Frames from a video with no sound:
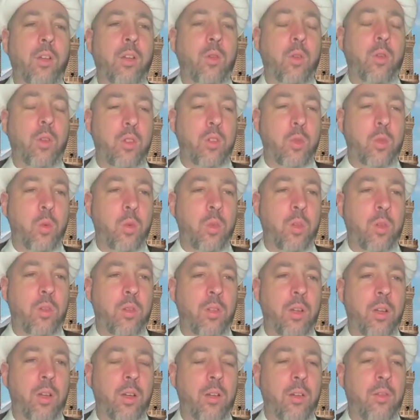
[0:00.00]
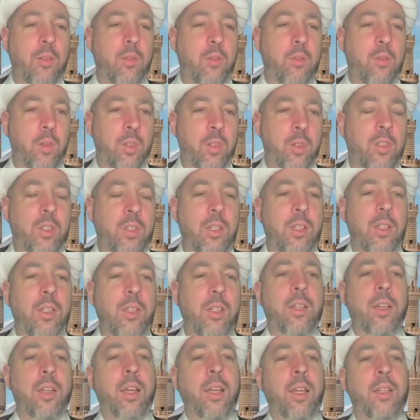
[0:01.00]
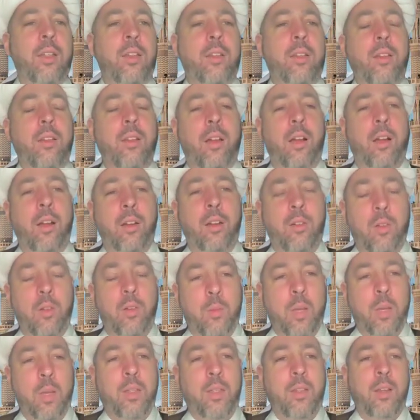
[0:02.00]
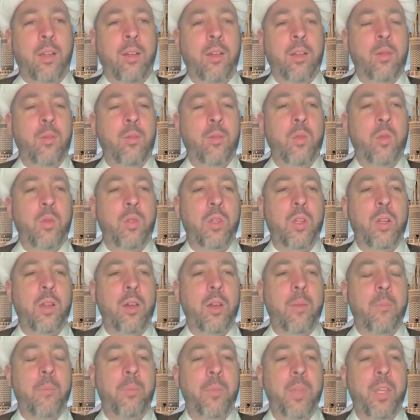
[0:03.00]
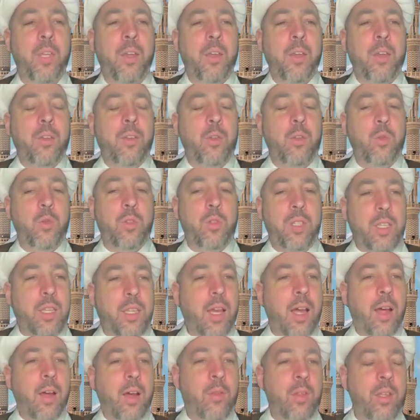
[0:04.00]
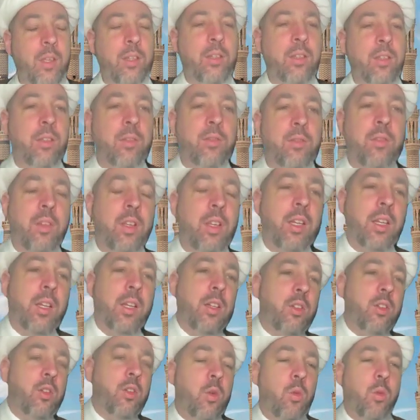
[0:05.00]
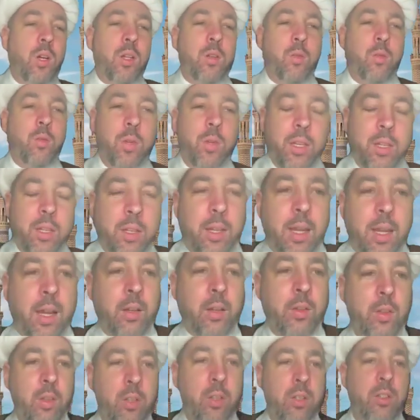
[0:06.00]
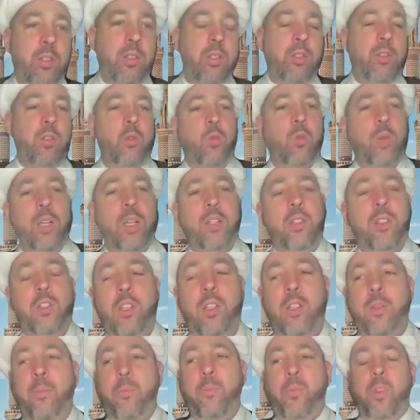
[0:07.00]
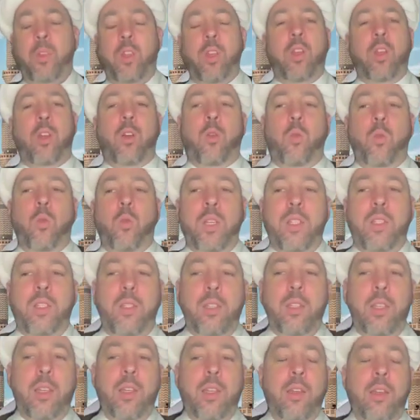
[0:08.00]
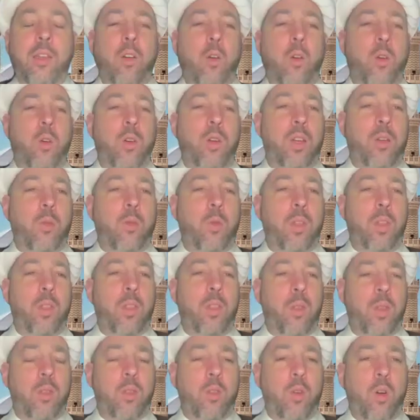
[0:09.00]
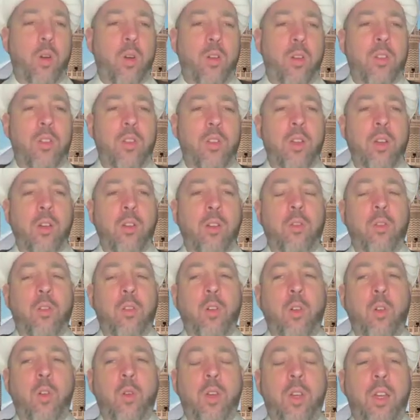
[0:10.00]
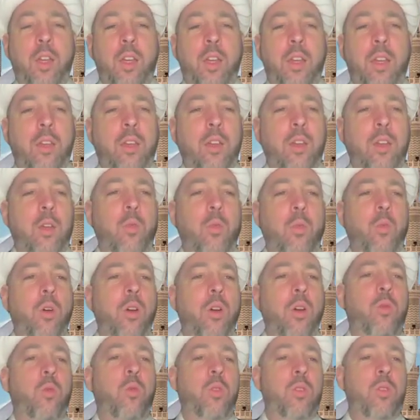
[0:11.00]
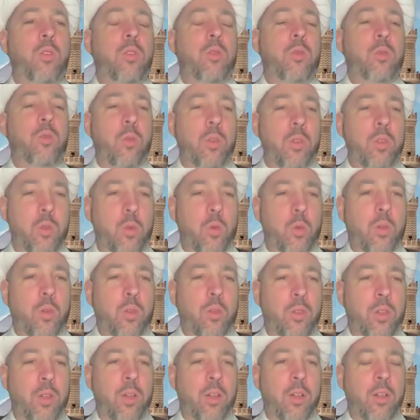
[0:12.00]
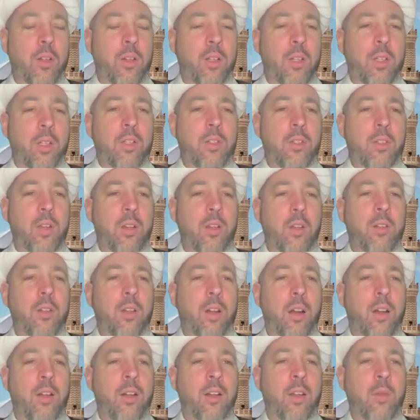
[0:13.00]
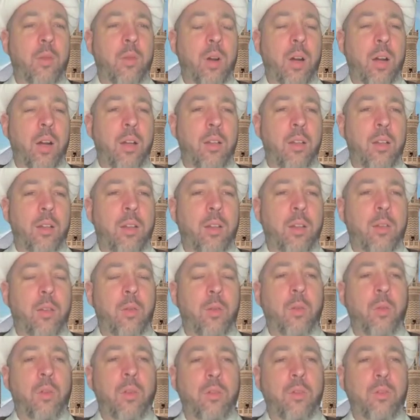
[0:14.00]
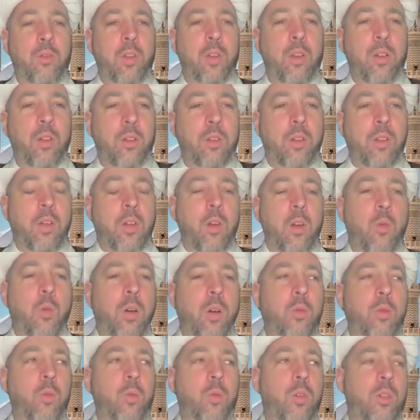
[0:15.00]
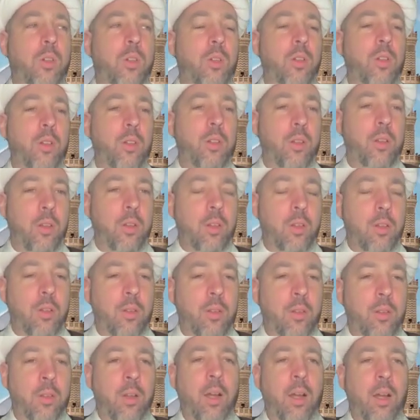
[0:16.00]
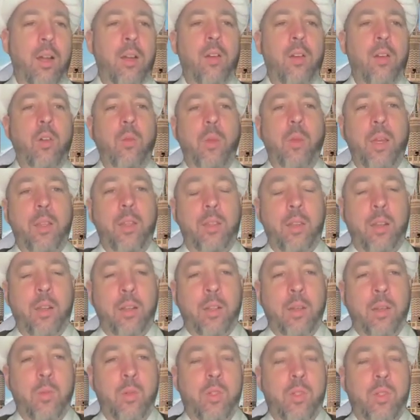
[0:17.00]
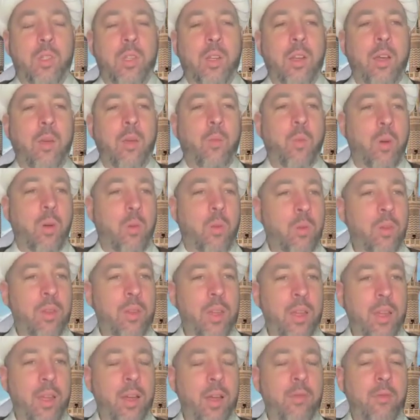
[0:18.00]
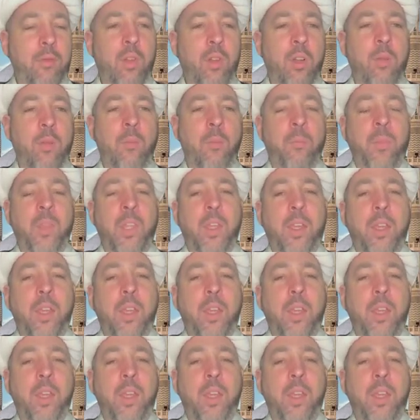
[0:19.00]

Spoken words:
Rasulullah firstly and Ahlul Bayt alayhimus salam to see how they lived. So when we encounter a situation, we see, okay, we think to ourselves, okay, what would Rasulullah sallallahu alayhi wa alayhi would have done? What would Ahlul Bayt alayhi salam, what would they have done?